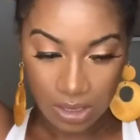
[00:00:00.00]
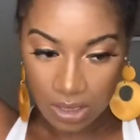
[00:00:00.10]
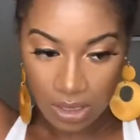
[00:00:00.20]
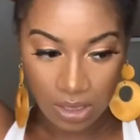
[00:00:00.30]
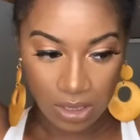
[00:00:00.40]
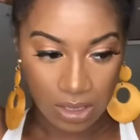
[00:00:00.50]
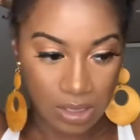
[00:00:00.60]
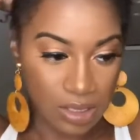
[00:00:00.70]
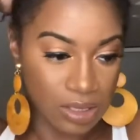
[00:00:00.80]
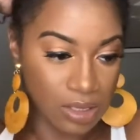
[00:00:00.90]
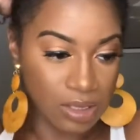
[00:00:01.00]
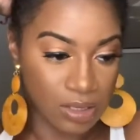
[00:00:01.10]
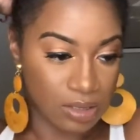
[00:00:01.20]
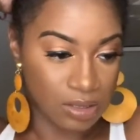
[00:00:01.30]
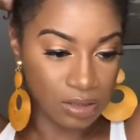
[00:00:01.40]

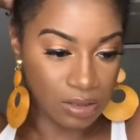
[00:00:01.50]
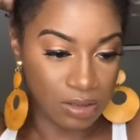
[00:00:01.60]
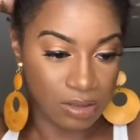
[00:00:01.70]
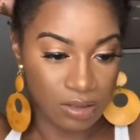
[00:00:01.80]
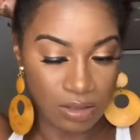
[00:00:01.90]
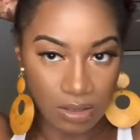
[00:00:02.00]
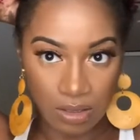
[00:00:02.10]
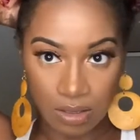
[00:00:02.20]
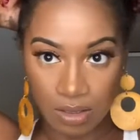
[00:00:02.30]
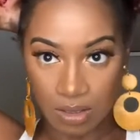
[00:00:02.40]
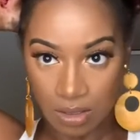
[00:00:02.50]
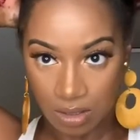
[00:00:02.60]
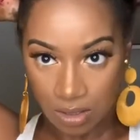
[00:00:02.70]
Nobody speaks.